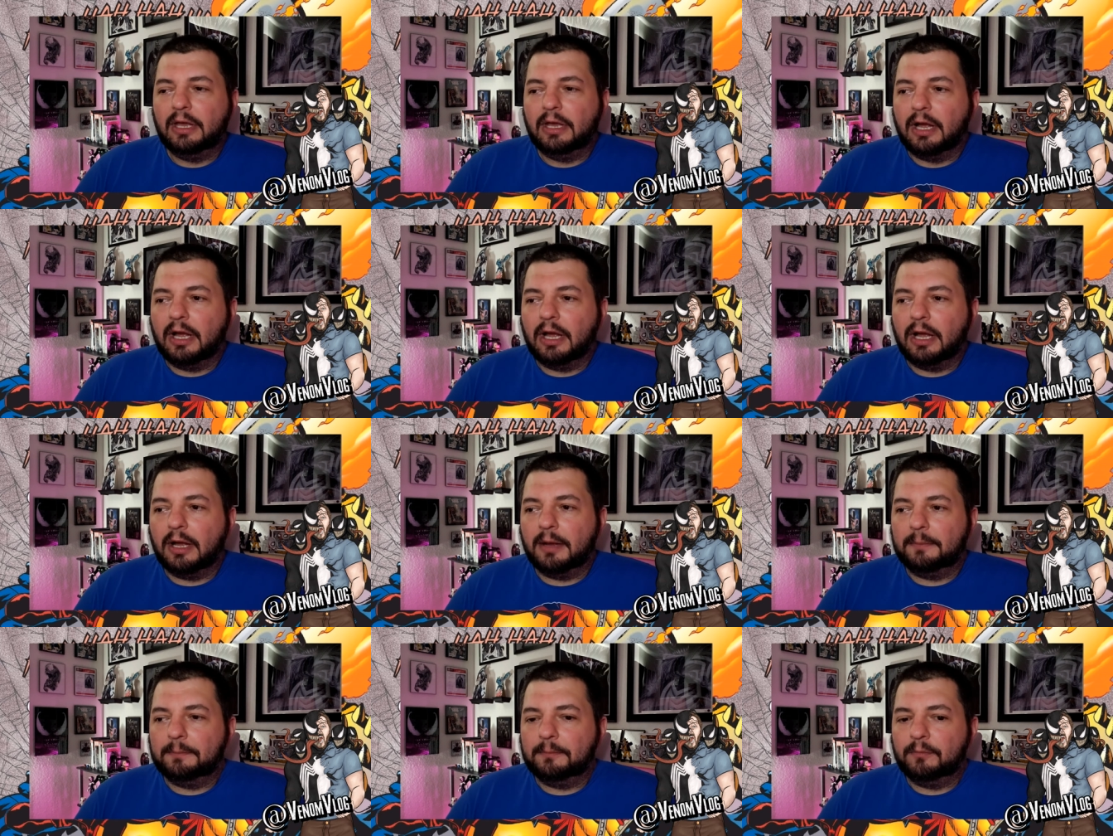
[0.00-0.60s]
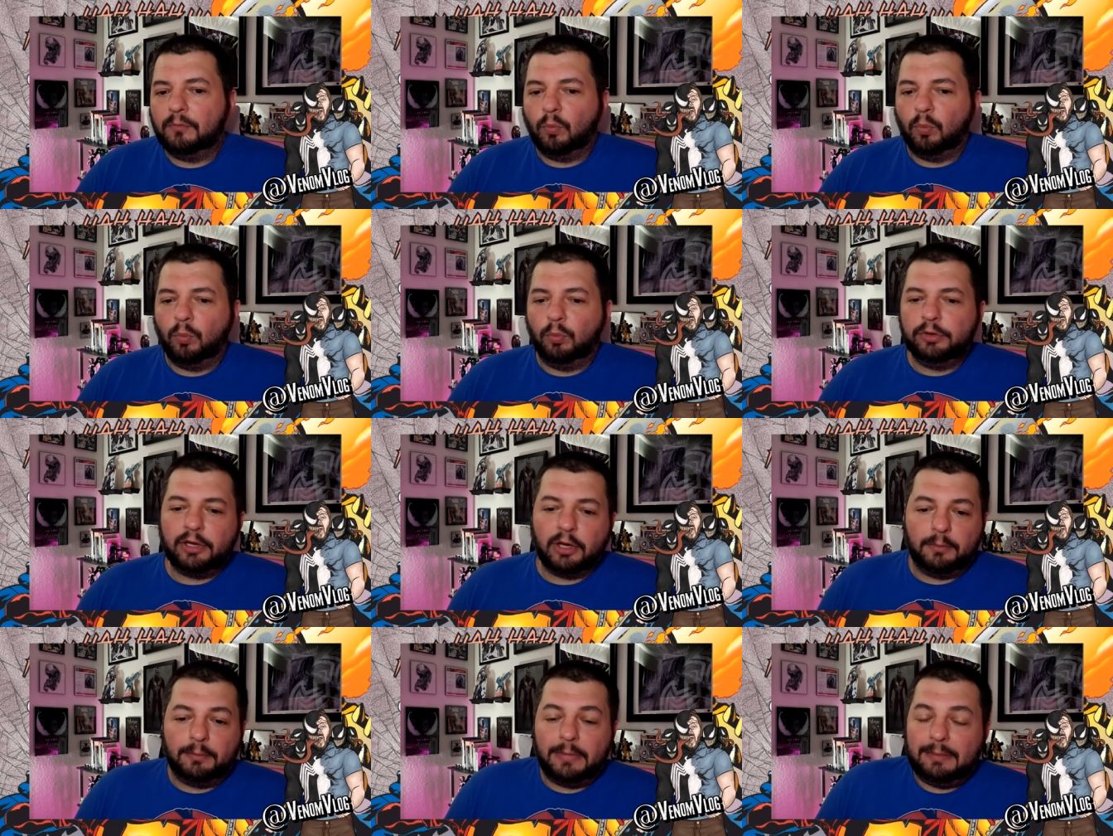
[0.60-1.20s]
um, you
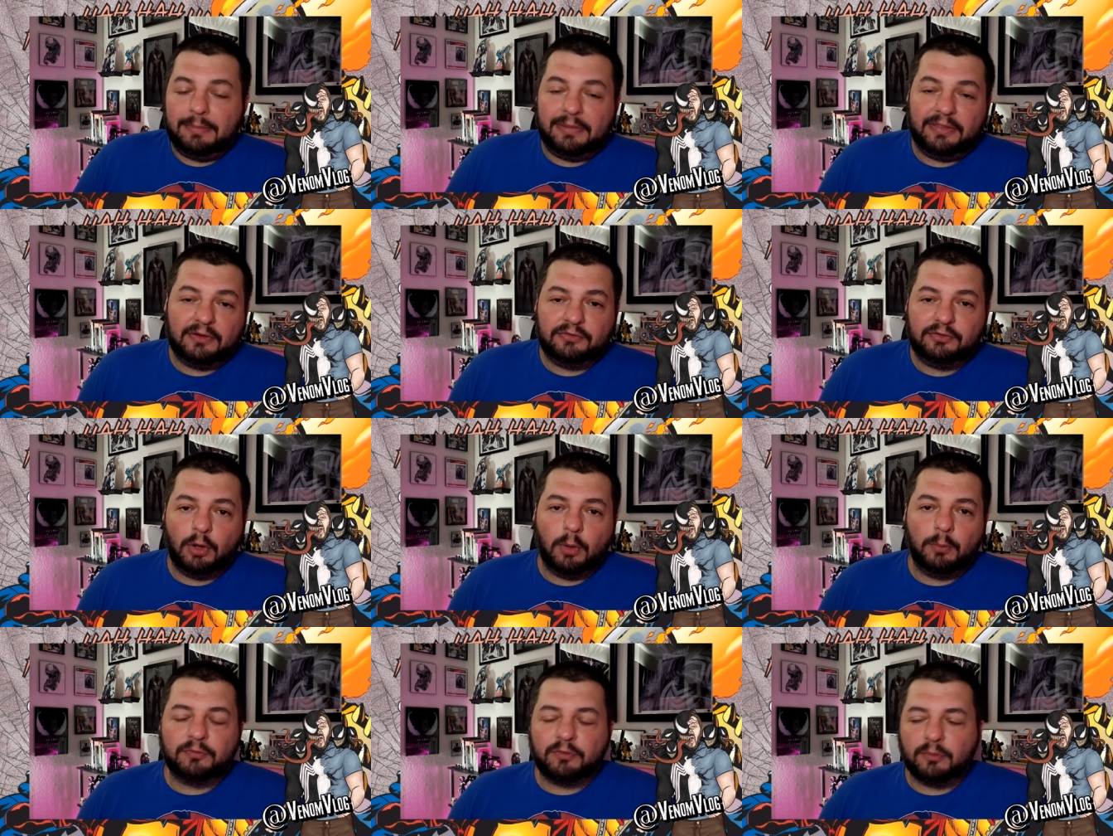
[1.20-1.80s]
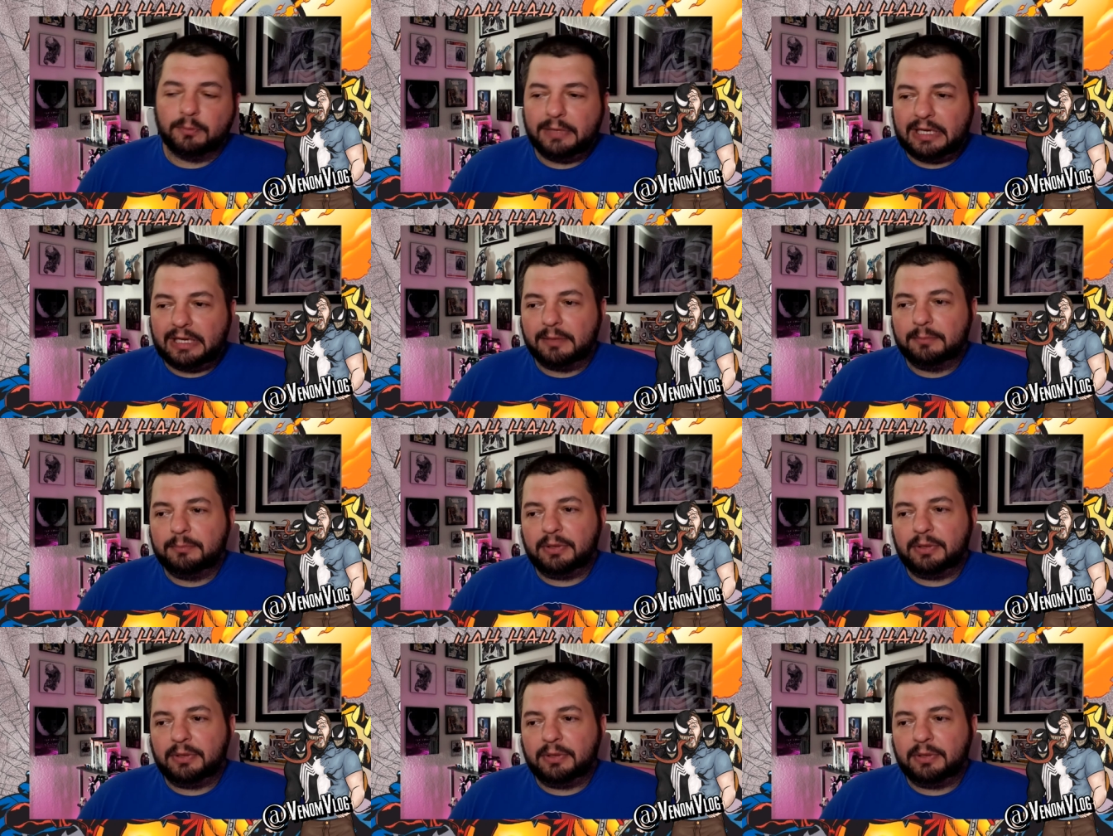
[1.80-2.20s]
know, maybe there's hope for me.